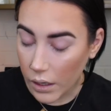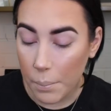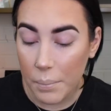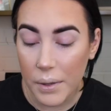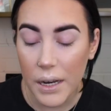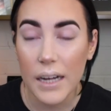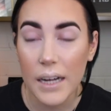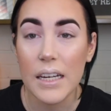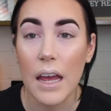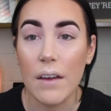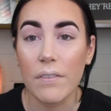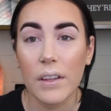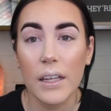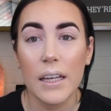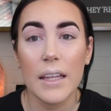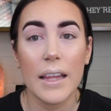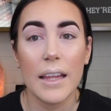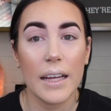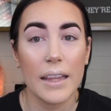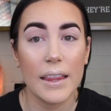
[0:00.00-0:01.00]
But I
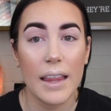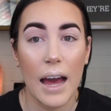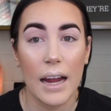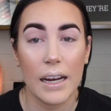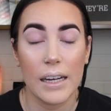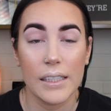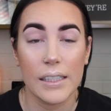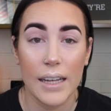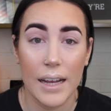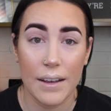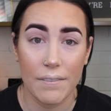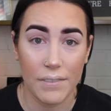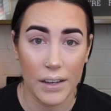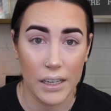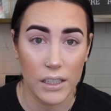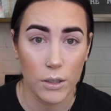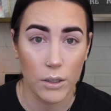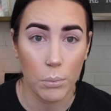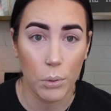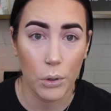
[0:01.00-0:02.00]
definitely think that is a
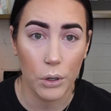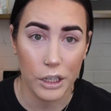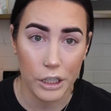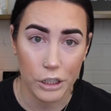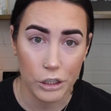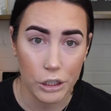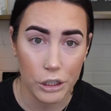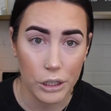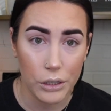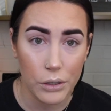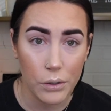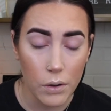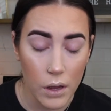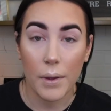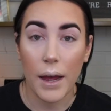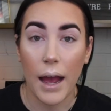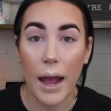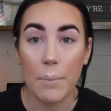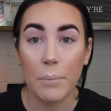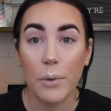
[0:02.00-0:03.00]
fixable issue.
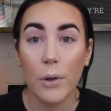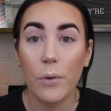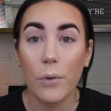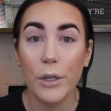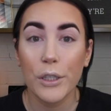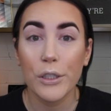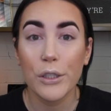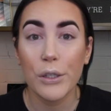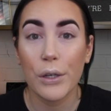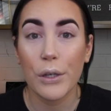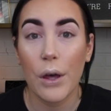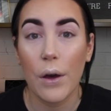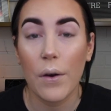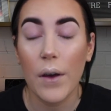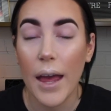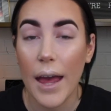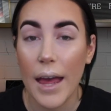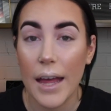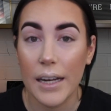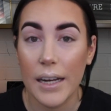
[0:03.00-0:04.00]
But I'm going to
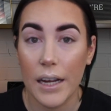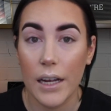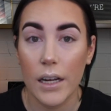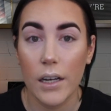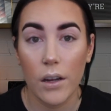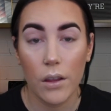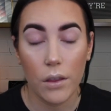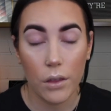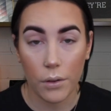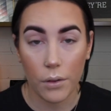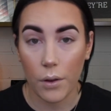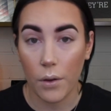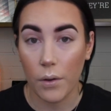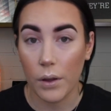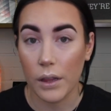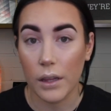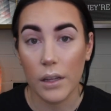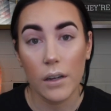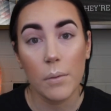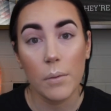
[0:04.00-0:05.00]
go ahead and
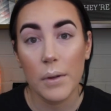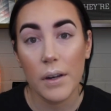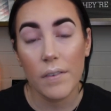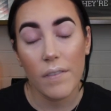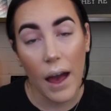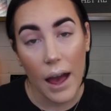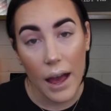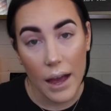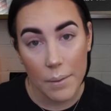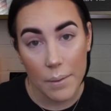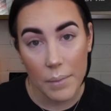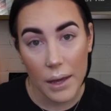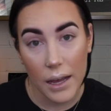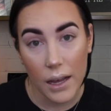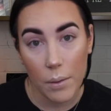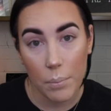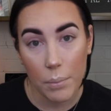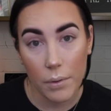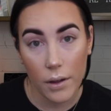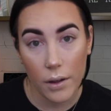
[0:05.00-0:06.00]
throw a little bit of eye
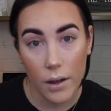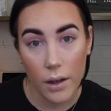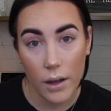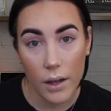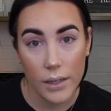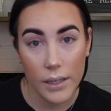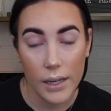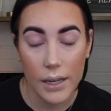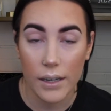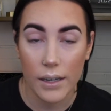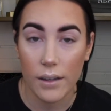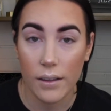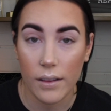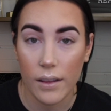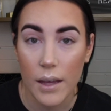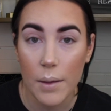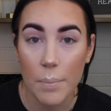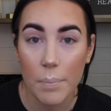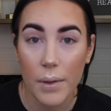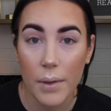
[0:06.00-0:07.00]
makeup on and a
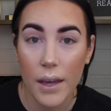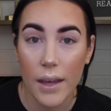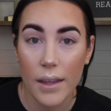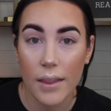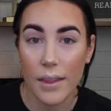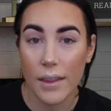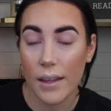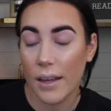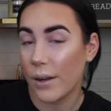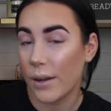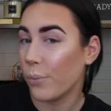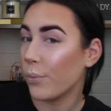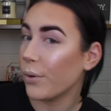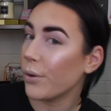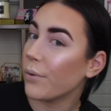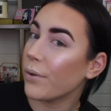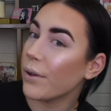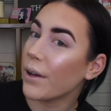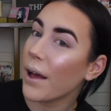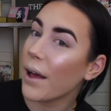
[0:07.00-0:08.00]
lip, and then
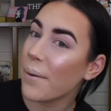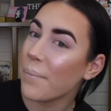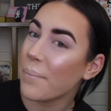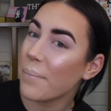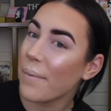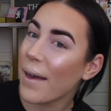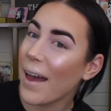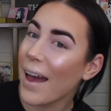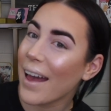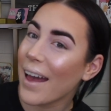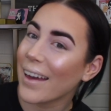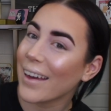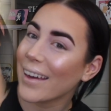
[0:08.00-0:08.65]
we will come back.